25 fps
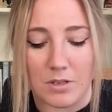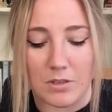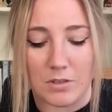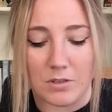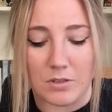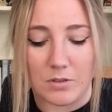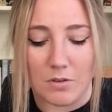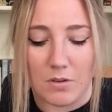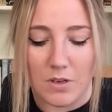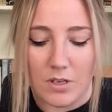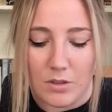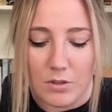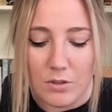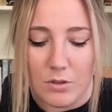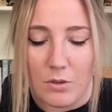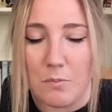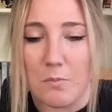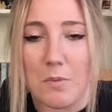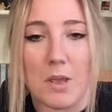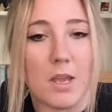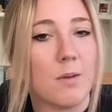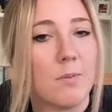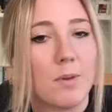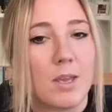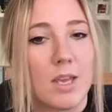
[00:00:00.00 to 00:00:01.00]
So I thought
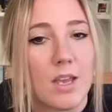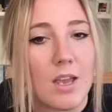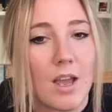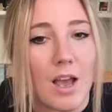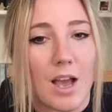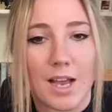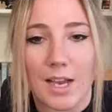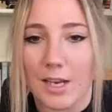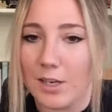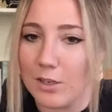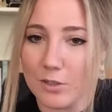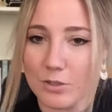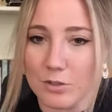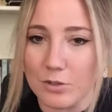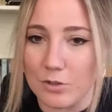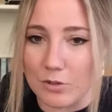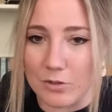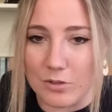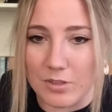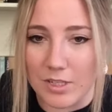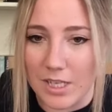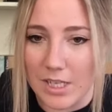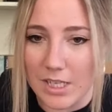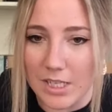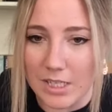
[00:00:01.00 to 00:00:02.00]
maybe I could
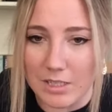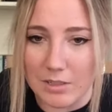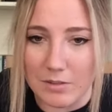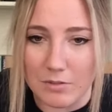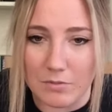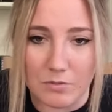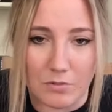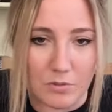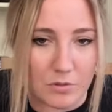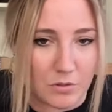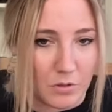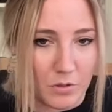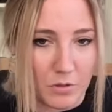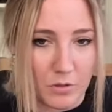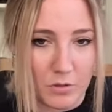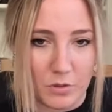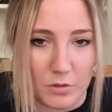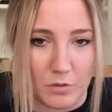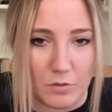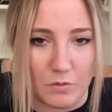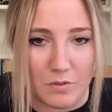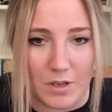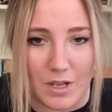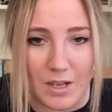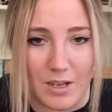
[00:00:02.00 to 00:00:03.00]
do that. For those
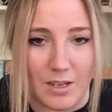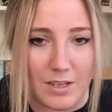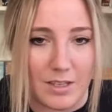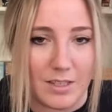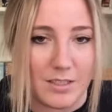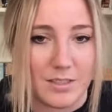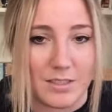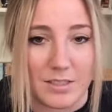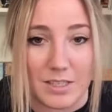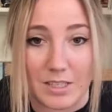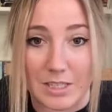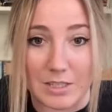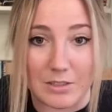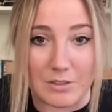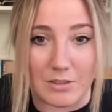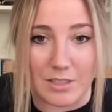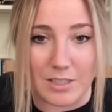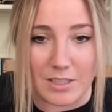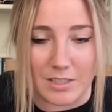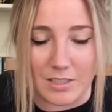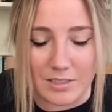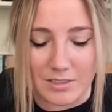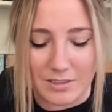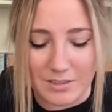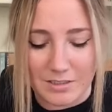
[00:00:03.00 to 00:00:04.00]
who have asked, here it
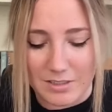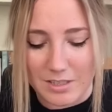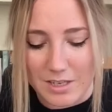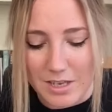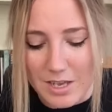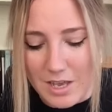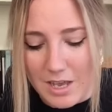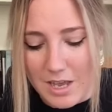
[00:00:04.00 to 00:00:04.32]
is.